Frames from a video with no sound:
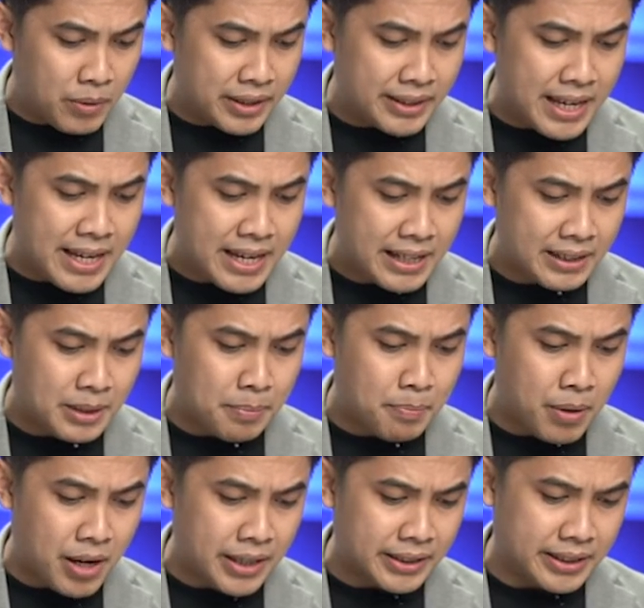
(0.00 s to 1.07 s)
when they had
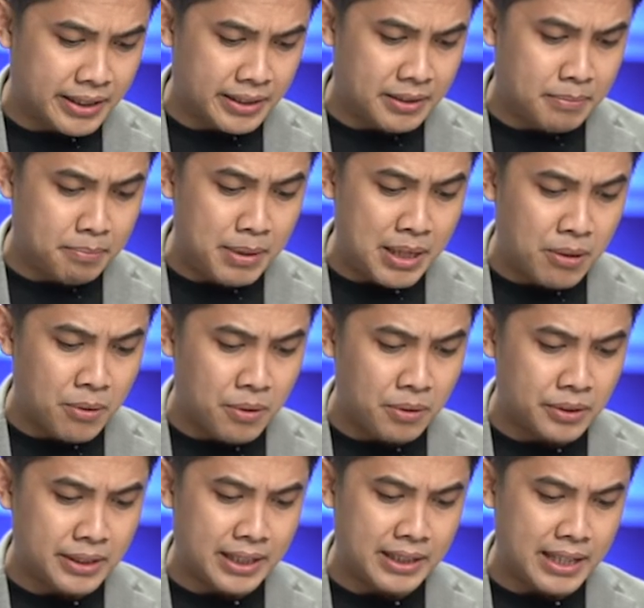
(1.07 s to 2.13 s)
departed,
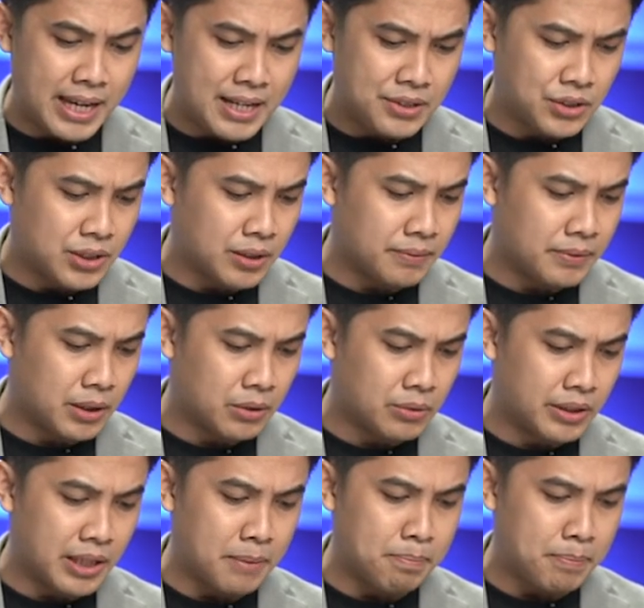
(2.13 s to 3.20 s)
behold, an angel of the
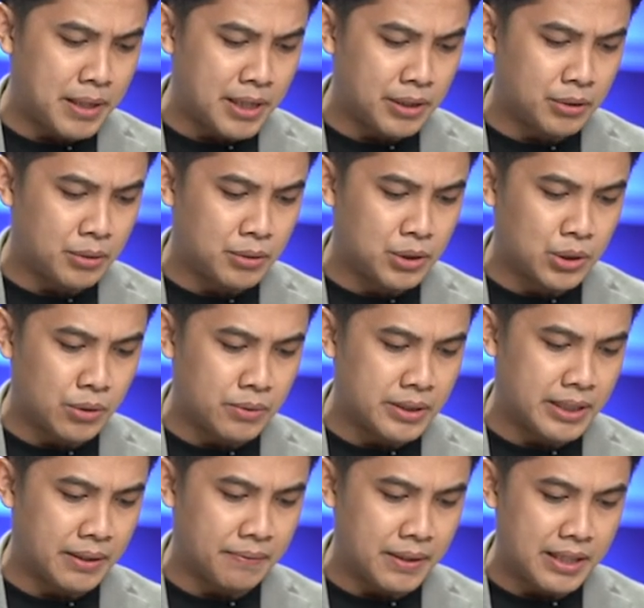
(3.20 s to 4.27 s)
Lord appeared to
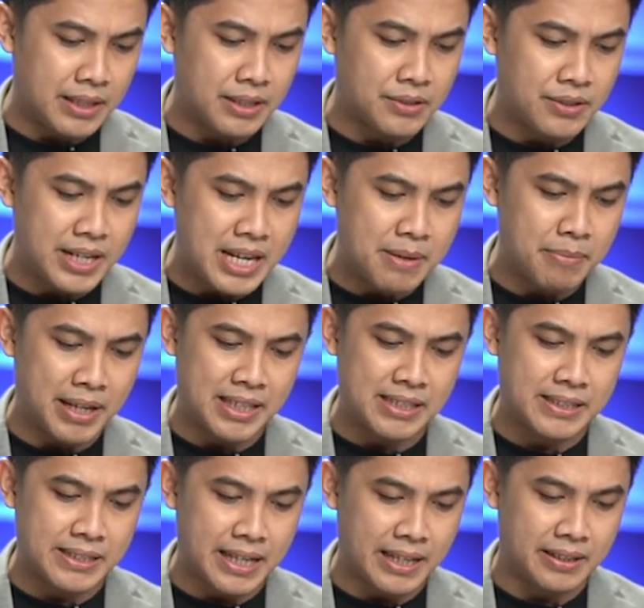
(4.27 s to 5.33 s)
Joseph in a dream and
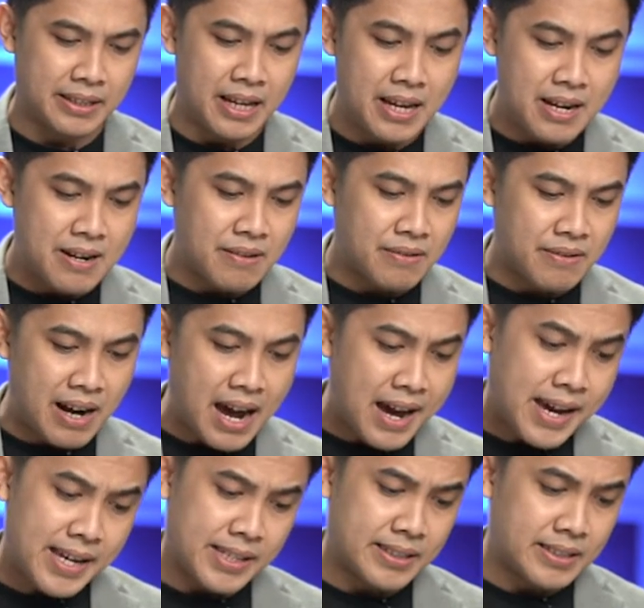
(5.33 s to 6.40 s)
said,
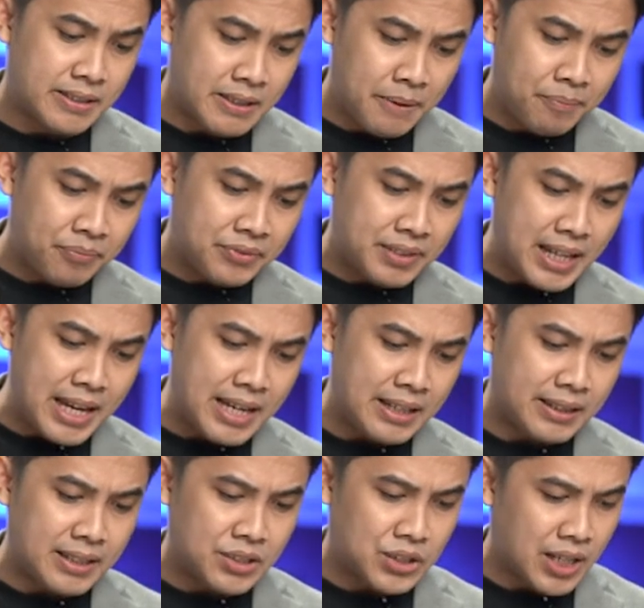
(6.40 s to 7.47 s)
'Rise, take
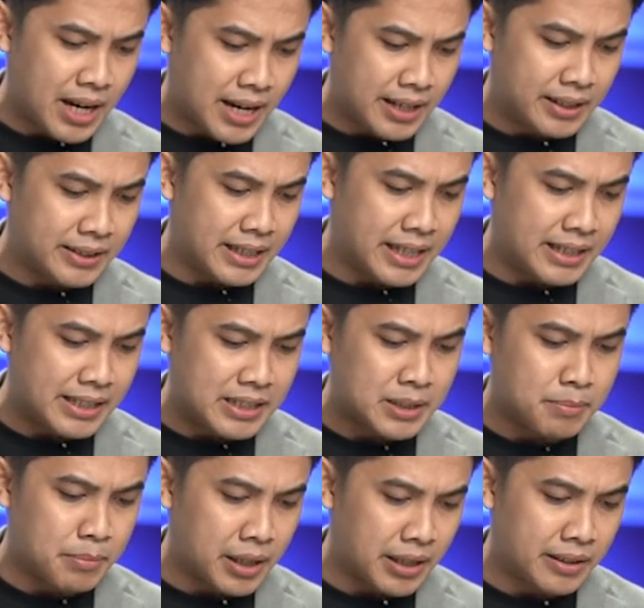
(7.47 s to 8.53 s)
the child and
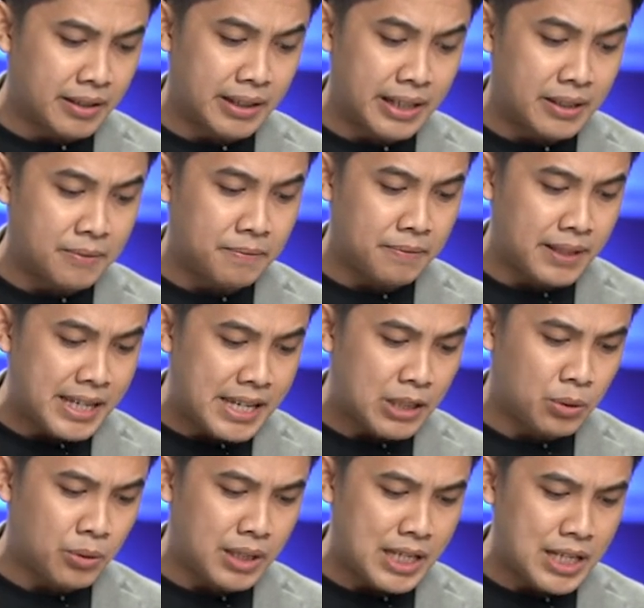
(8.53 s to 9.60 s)
his mother and flee
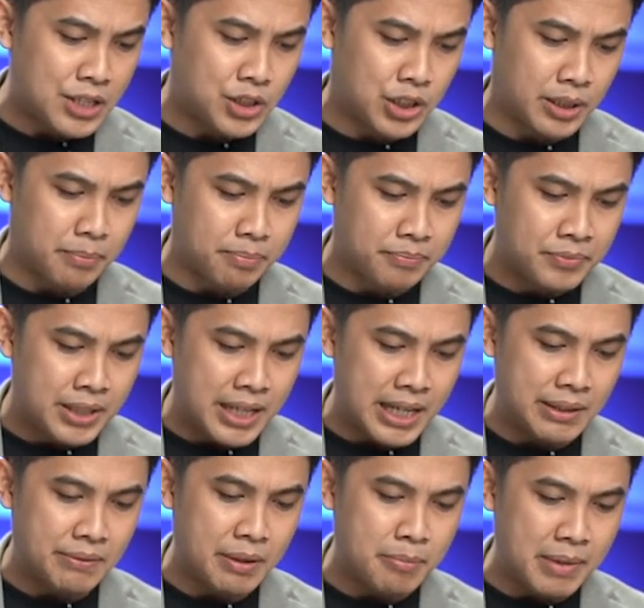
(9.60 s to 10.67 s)
to Egypt
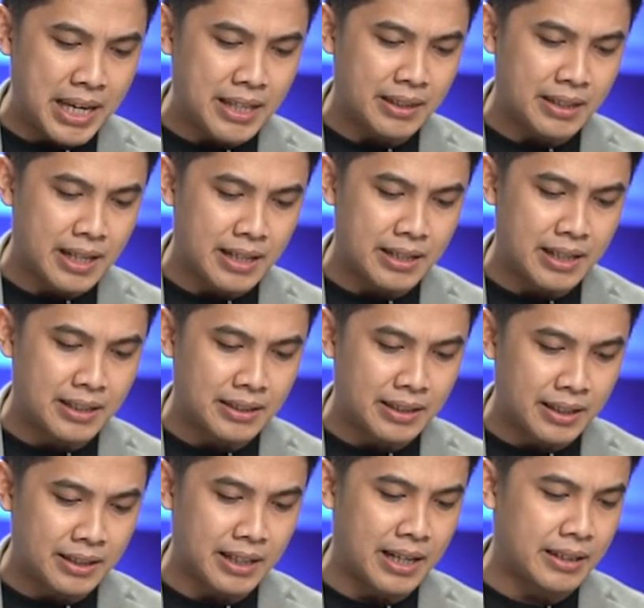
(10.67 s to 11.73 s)
and remain there
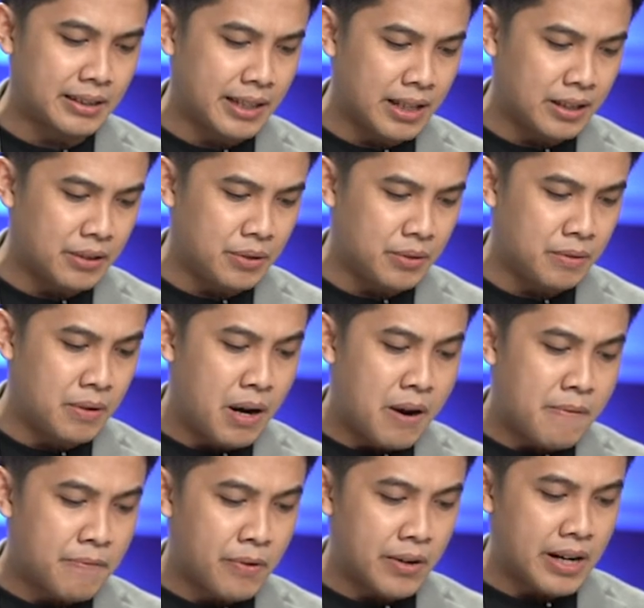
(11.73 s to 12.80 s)
until I tell you,
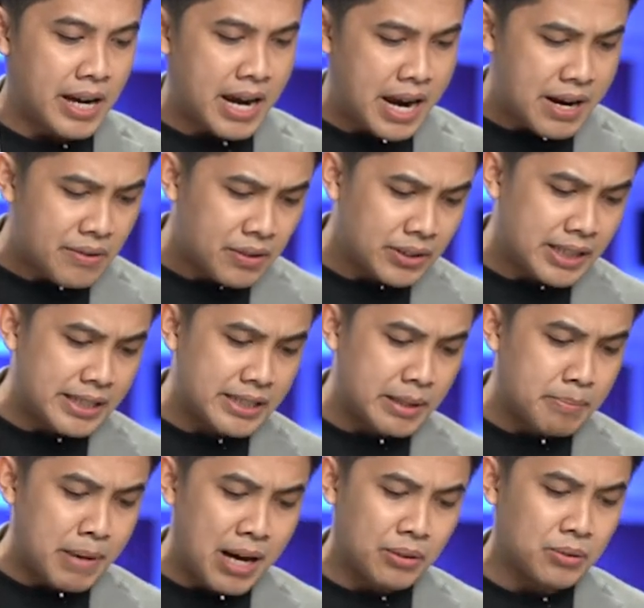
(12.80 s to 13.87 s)
for Herod is
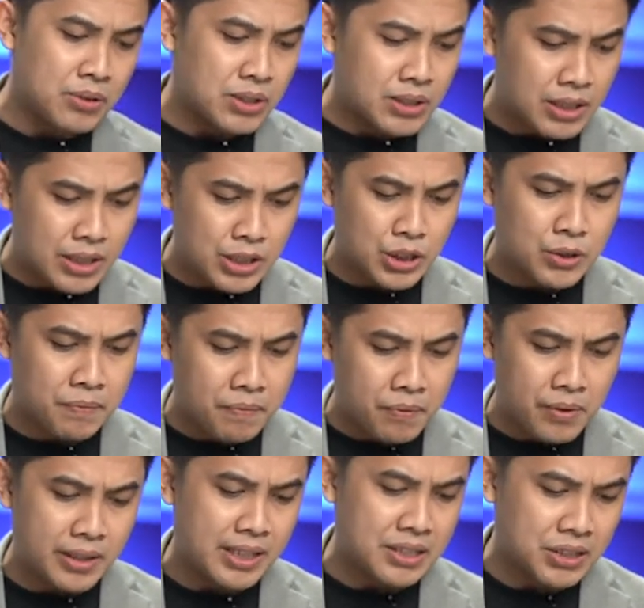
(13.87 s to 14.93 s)
about to search
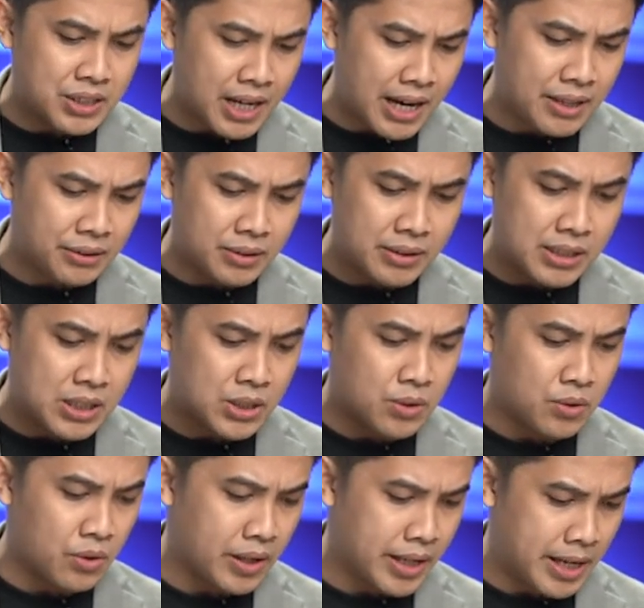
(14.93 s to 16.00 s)
for the child to
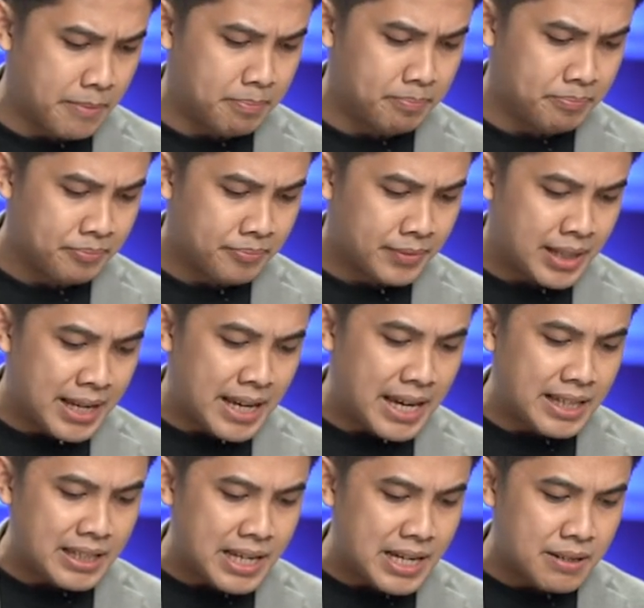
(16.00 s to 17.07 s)
destroy him.'
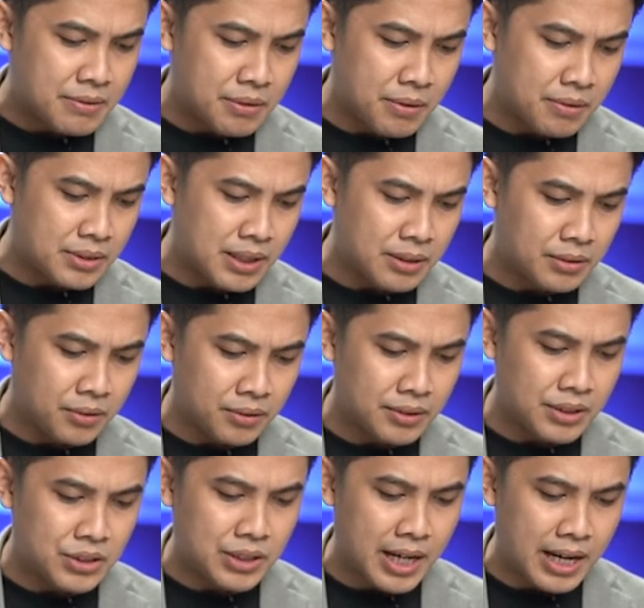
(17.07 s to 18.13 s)
And he rose and took
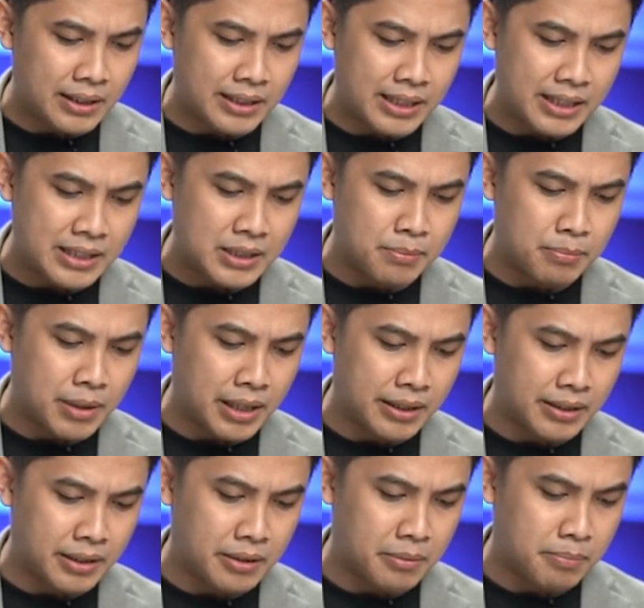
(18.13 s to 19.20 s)
the child and his
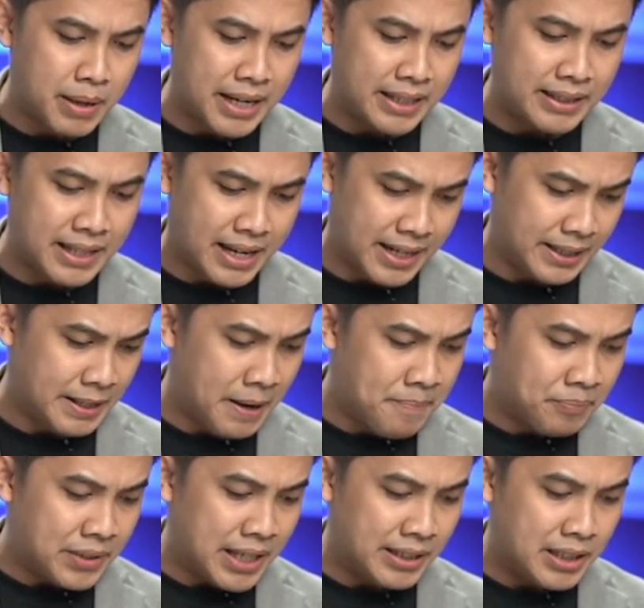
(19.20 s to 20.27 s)
mother by night
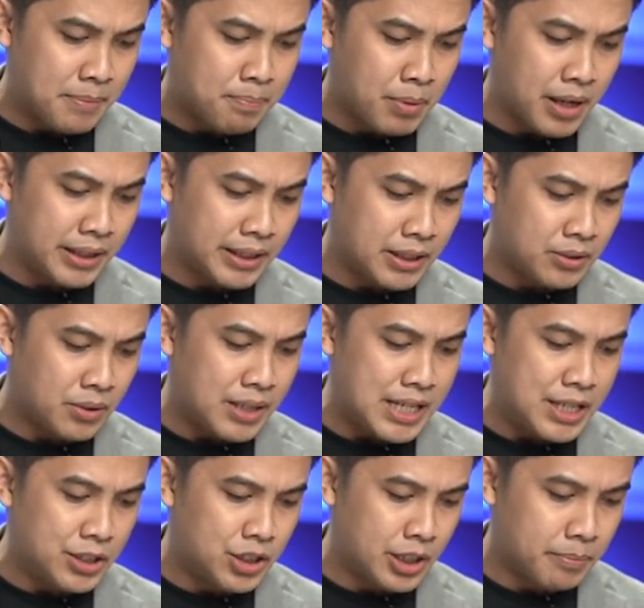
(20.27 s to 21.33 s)
and departed to
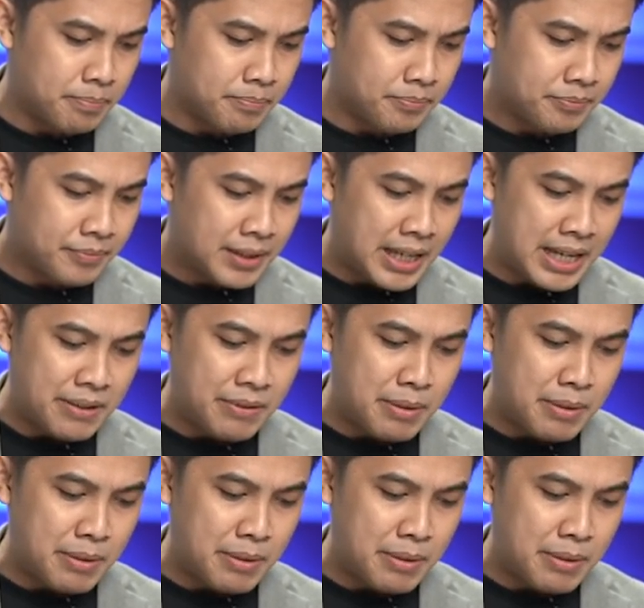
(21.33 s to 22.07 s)
Egypt, and